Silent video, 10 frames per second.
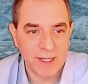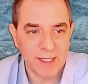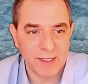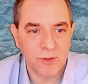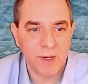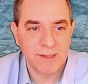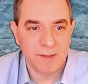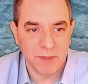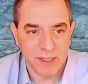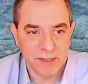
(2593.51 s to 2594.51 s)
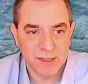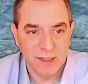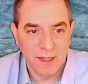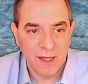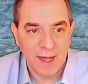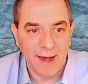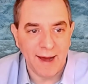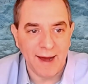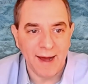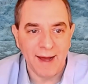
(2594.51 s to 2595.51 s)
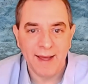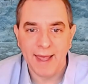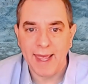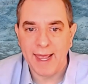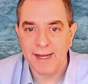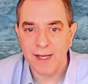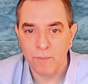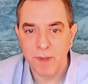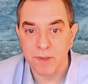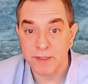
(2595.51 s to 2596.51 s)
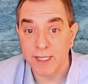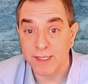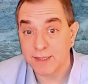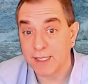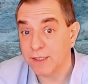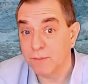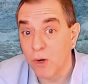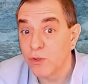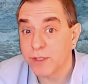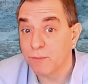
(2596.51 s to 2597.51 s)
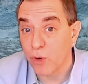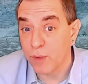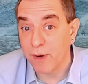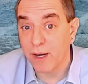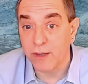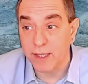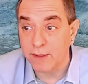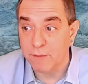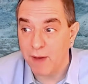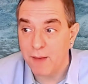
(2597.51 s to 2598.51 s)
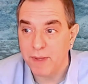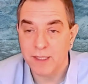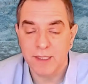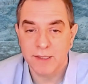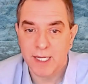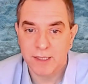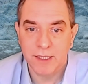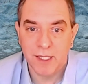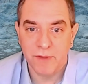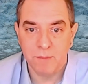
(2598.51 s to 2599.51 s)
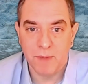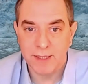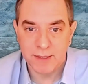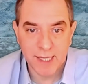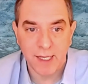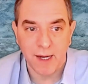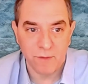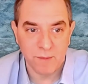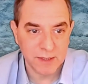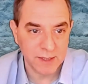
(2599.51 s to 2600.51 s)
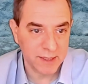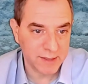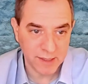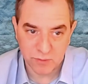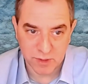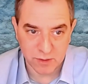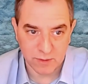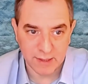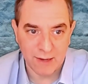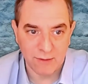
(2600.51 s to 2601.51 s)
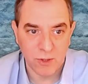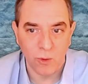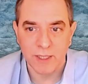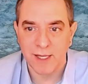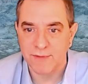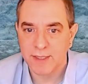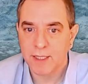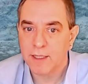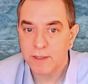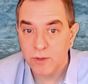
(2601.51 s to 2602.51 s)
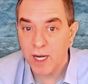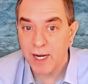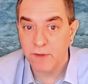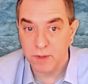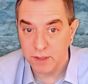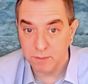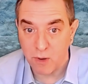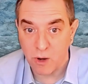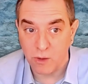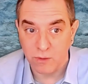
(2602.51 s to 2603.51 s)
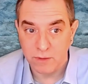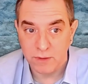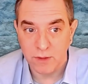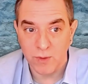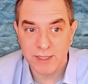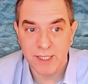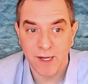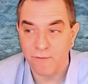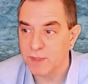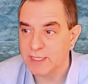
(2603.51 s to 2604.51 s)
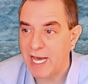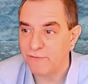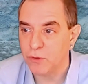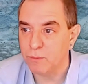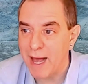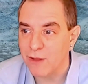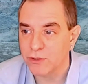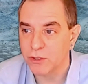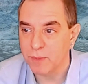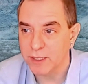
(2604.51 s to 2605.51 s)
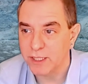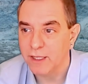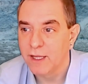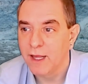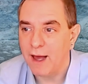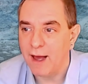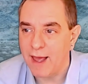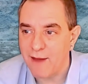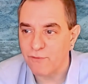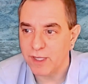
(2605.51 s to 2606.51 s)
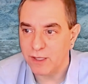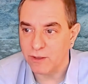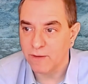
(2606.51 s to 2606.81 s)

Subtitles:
Is to create stimulus. And help people adjust. Actually, the most important priority, in my opinion, is actually giving money to state governments in the United States, which are now totally devastated and do not have the ability to borrow. U.S. state governments have to balance their budget every year.